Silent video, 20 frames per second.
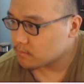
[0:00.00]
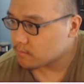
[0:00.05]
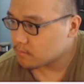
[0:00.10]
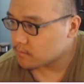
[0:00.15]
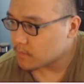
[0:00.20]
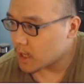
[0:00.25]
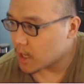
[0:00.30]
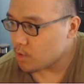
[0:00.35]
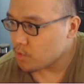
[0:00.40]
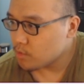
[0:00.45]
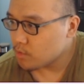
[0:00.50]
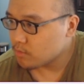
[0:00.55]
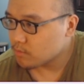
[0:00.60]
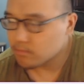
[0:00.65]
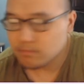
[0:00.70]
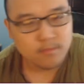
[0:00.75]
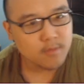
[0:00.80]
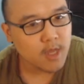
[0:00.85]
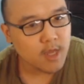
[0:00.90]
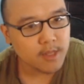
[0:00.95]
hello?
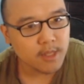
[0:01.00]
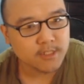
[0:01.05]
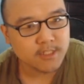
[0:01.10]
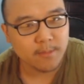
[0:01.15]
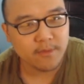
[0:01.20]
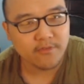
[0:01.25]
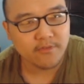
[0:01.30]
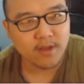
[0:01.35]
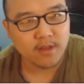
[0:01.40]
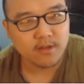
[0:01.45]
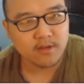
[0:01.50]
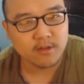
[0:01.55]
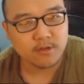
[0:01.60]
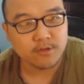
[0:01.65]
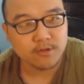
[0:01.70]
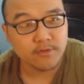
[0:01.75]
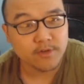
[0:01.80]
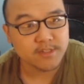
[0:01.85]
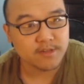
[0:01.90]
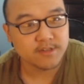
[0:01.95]
I think someone forgot to
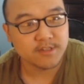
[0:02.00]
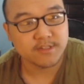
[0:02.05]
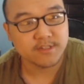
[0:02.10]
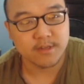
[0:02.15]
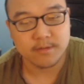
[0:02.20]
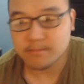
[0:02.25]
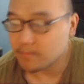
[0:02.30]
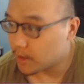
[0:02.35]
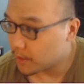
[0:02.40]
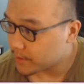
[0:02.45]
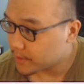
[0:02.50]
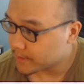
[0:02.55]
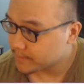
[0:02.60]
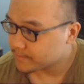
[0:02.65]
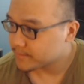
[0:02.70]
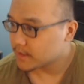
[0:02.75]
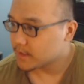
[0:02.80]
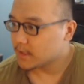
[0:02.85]
include the rest of this thing, but okay.